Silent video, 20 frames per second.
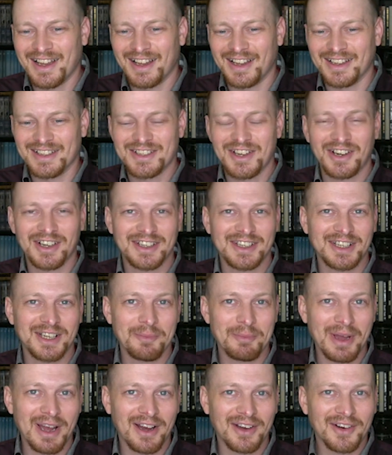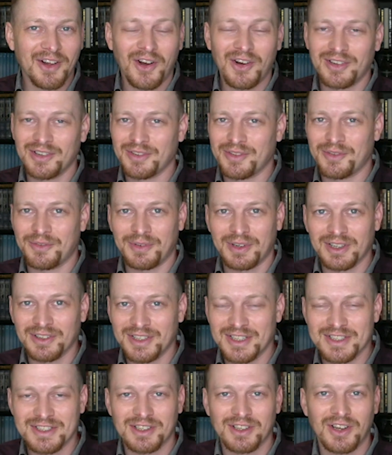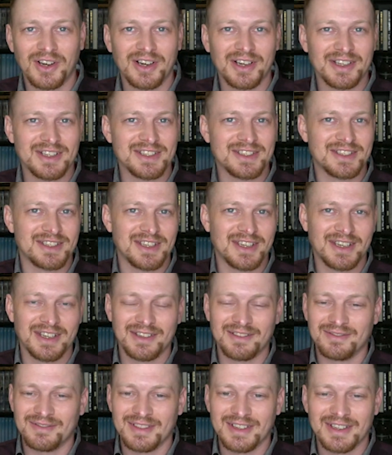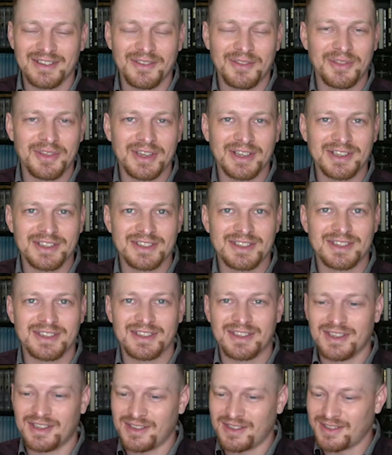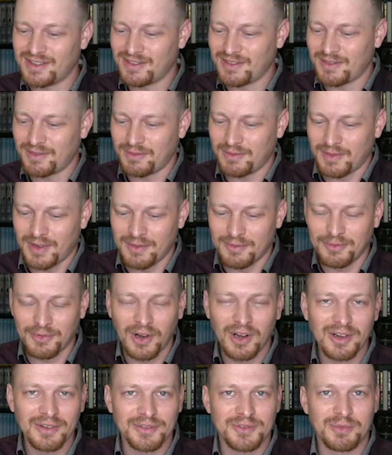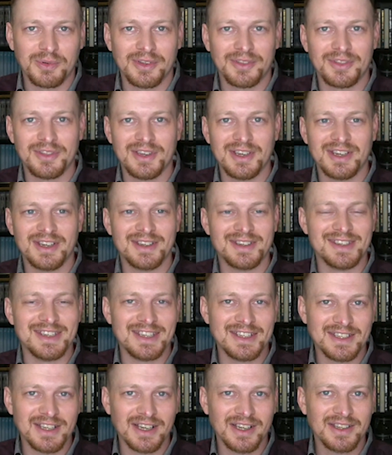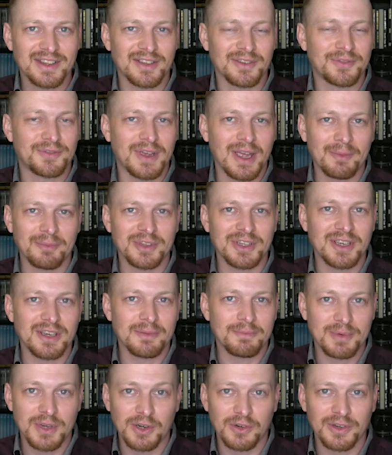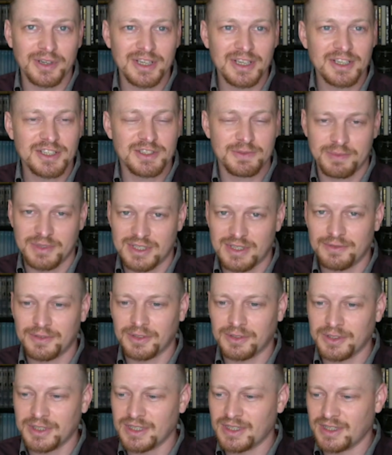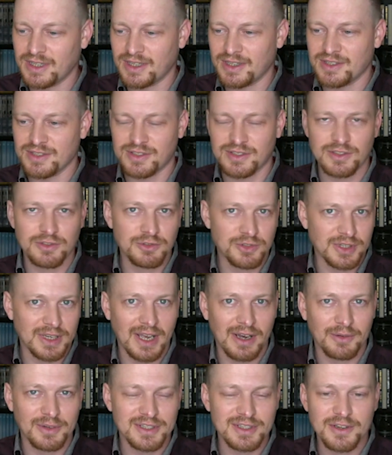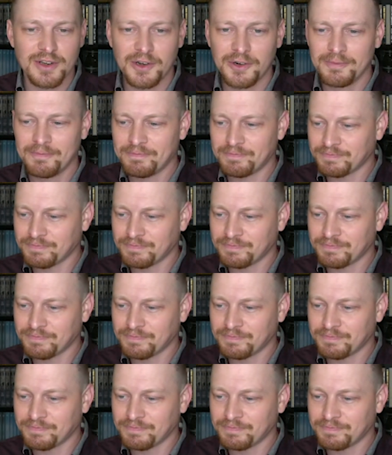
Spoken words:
talking about all of the various laws and things involved with the Nida, the family purity specifically is usually how it's known